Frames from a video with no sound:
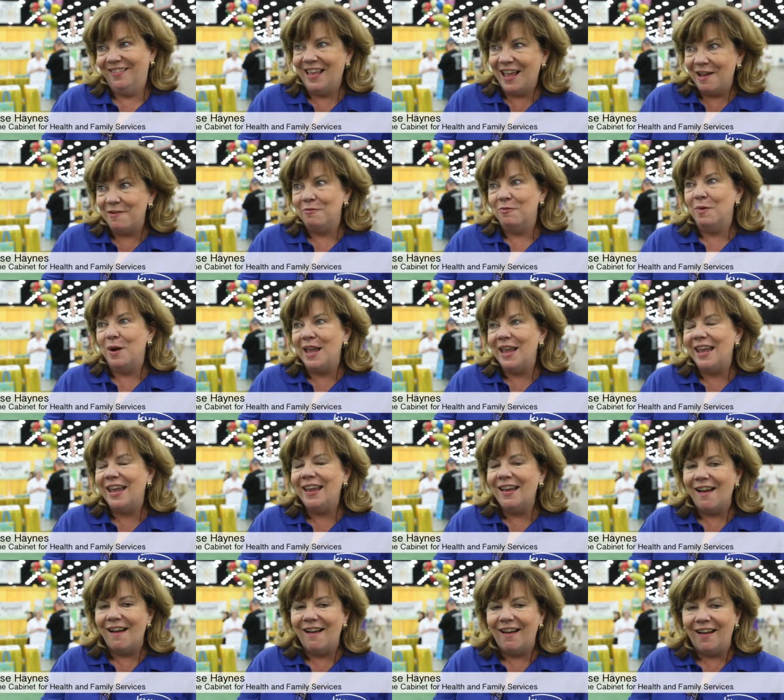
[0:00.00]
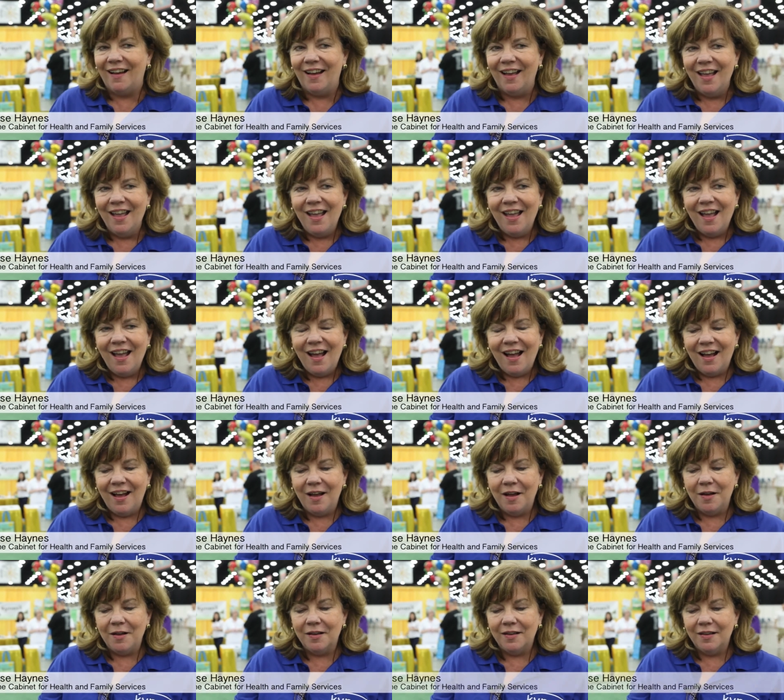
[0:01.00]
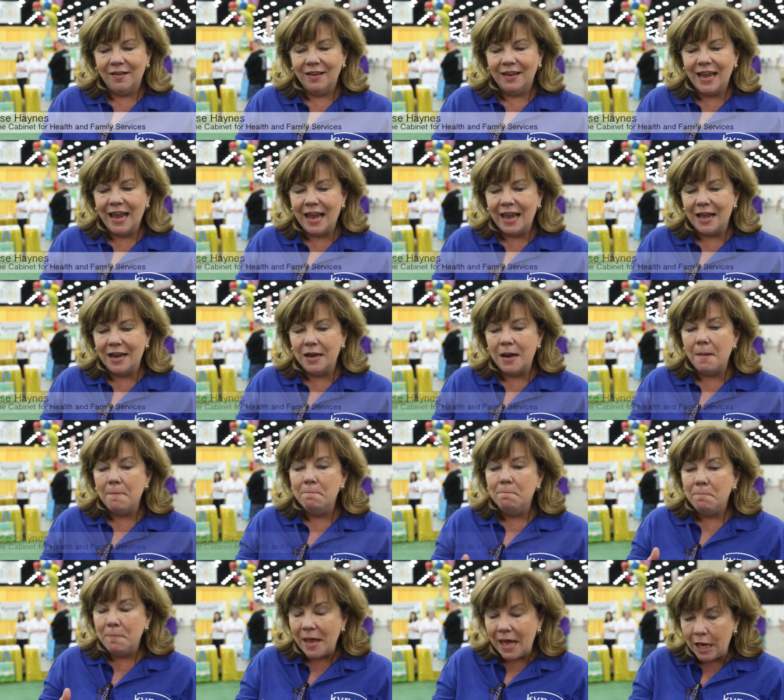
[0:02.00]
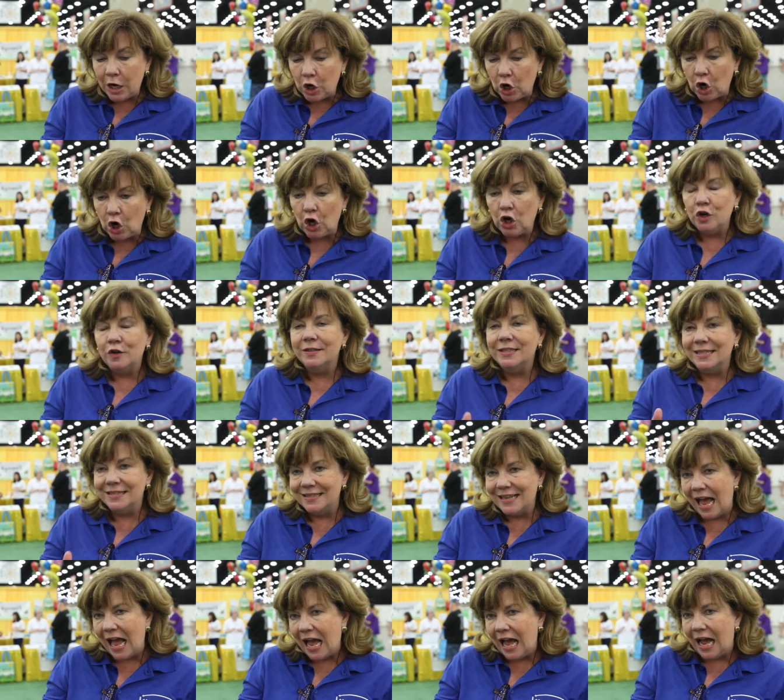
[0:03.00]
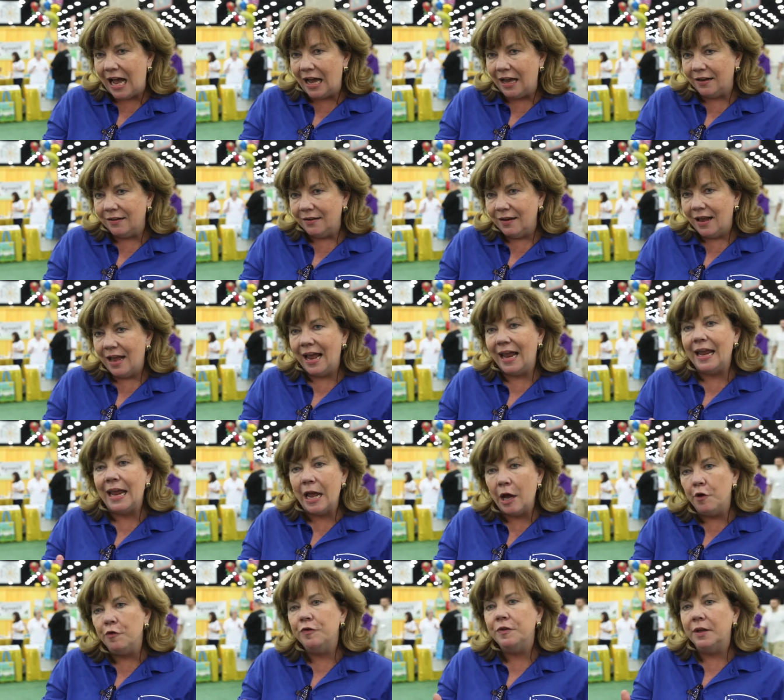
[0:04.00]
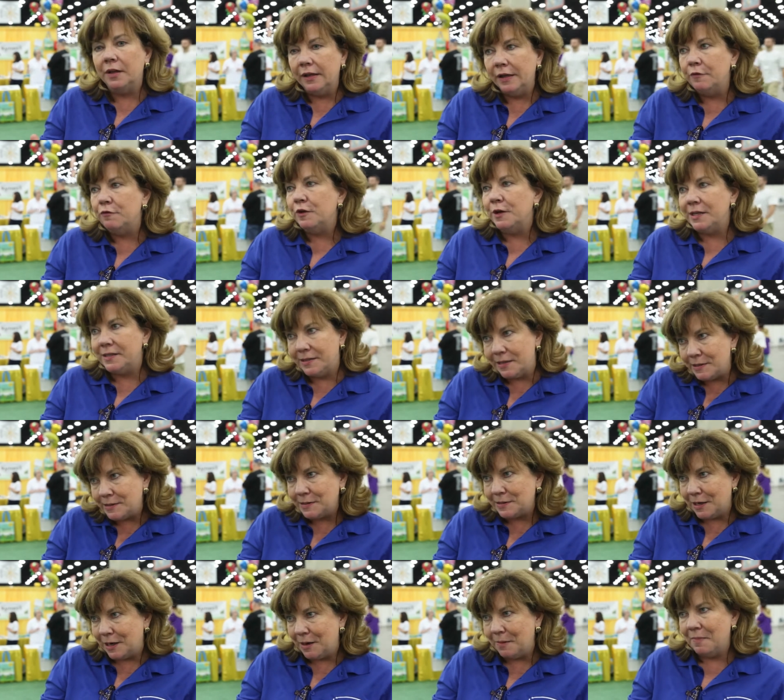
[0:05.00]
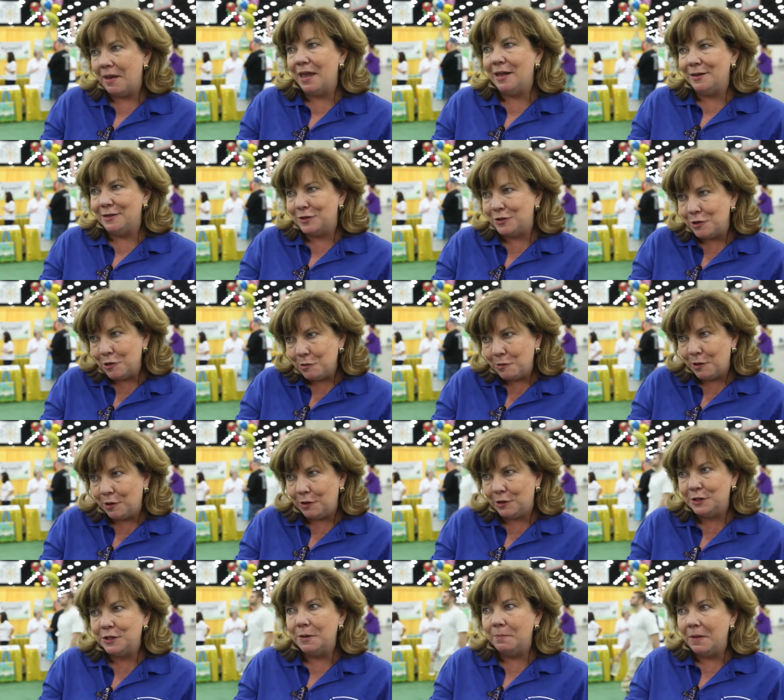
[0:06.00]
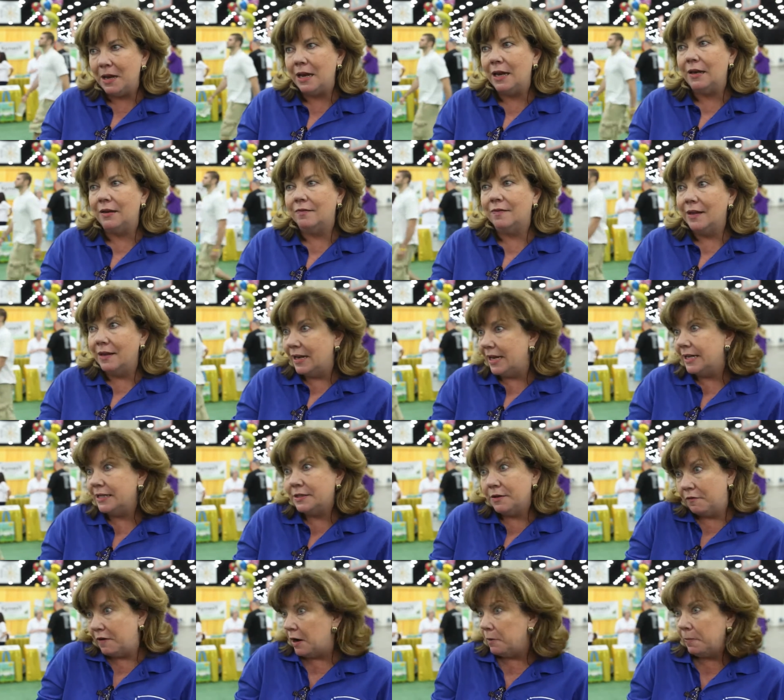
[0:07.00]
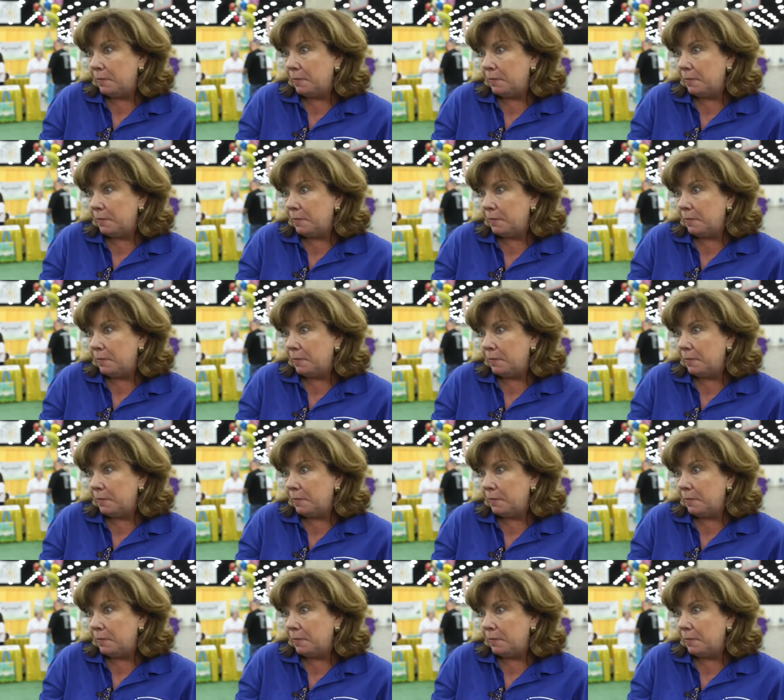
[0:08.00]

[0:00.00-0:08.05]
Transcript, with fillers: that we uh, uh, can better design a health delivery system and a tool to meet the needs of our